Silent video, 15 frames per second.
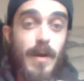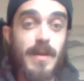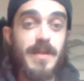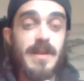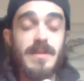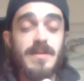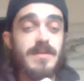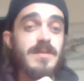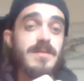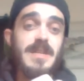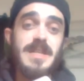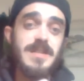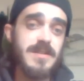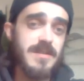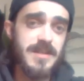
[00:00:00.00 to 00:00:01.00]
I think
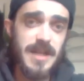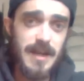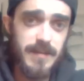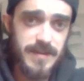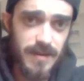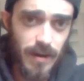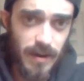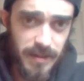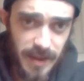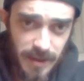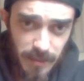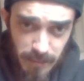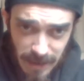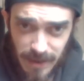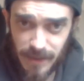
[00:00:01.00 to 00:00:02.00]
these two teams are
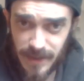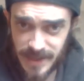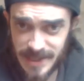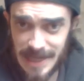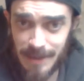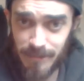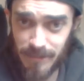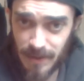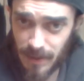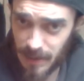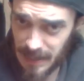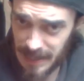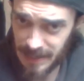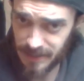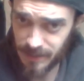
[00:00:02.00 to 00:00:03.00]
better than Tampa
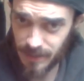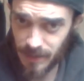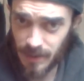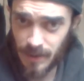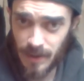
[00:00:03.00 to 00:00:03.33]
and